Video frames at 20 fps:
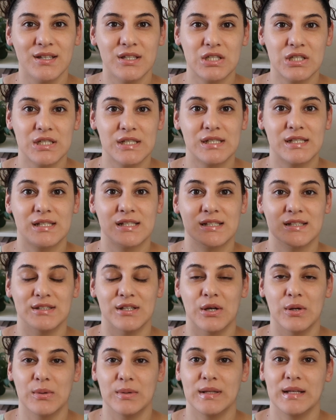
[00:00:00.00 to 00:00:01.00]
just
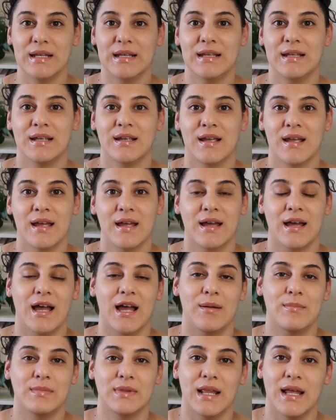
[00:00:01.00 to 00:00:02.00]
slowly
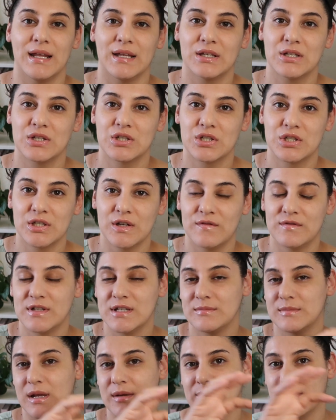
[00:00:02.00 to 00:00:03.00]
I'm like
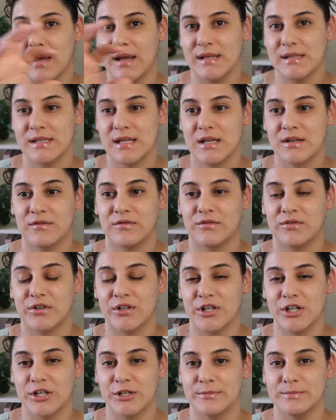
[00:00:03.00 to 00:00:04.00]
shifting my mindset
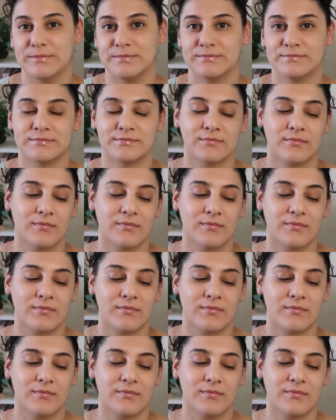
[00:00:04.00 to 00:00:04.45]
from